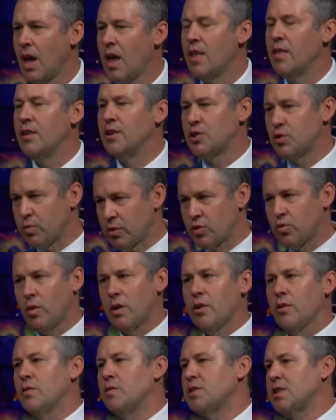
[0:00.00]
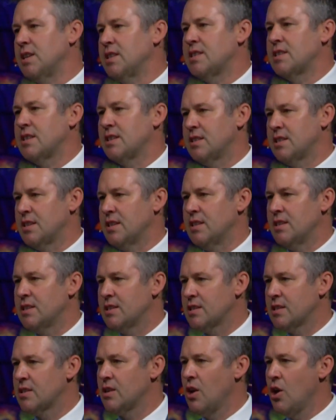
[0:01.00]
This was one of those
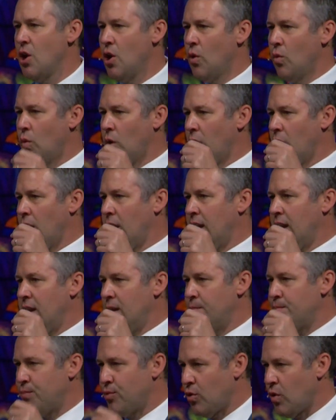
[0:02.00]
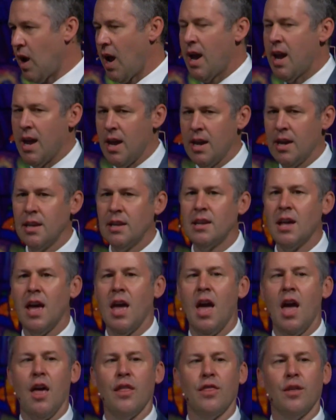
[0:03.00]
instances where he prayed,
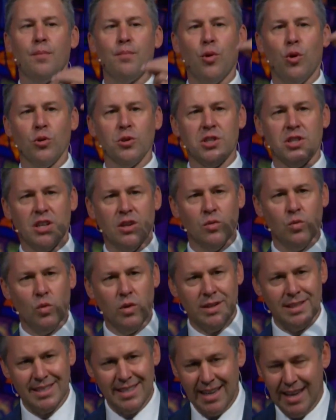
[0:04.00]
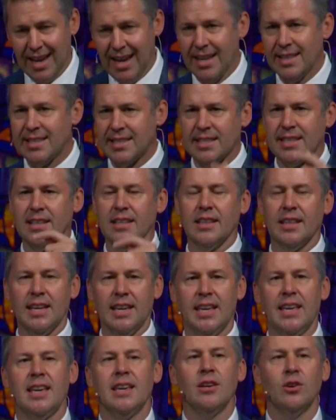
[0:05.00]
the person was instantly
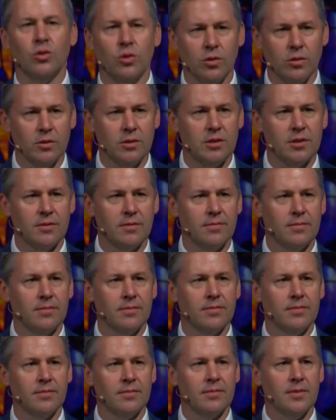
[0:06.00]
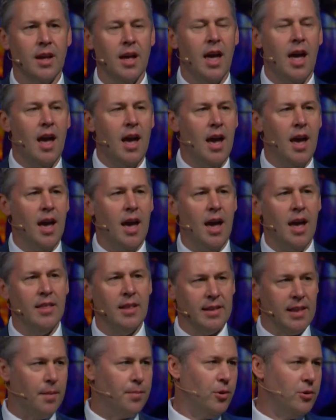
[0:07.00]
healed, and
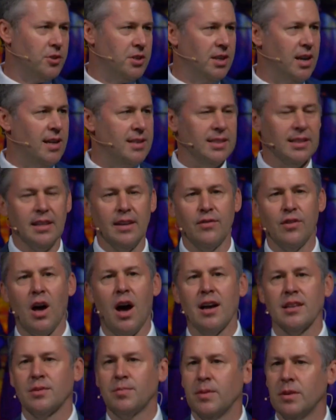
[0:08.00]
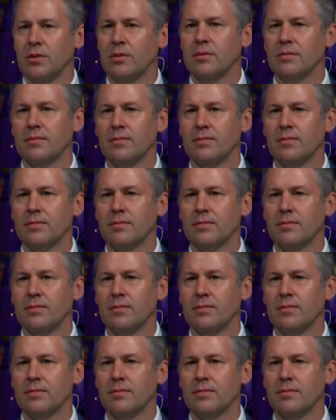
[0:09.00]
that person got to leave the hospital.